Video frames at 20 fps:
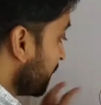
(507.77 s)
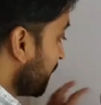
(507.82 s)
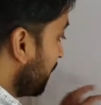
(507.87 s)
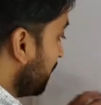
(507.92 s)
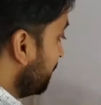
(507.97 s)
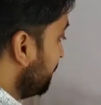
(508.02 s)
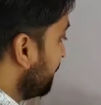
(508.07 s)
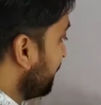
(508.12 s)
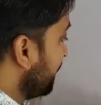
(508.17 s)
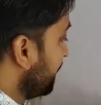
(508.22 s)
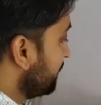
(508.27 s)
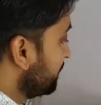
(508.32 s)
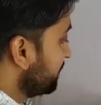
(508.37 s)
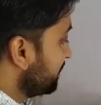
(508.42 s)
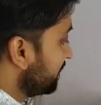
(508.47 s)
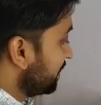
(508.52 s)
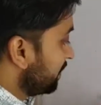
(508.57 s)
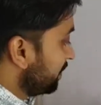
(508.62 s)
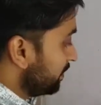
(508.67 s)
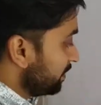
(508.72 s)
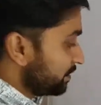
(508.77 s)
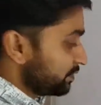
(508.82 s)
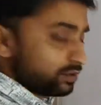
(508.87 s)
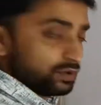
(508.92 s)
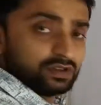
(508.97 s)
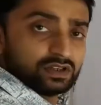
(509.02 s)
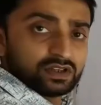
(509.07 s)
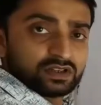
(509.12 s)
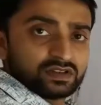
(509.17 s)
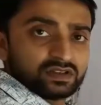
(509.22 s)
other tenses are also
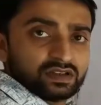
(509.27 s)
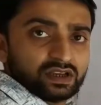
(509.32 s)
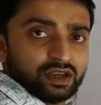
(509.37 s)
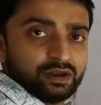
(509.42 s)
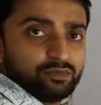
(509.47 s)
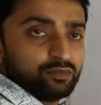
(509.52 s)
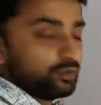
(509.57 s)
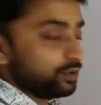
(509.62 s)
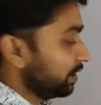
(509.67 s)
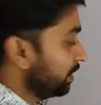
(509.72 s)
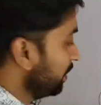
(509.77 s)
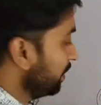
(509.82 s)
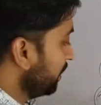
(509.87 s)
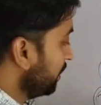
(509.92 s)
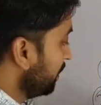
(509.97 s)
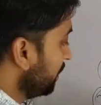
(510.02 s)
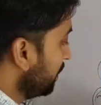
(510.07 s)
in the same way.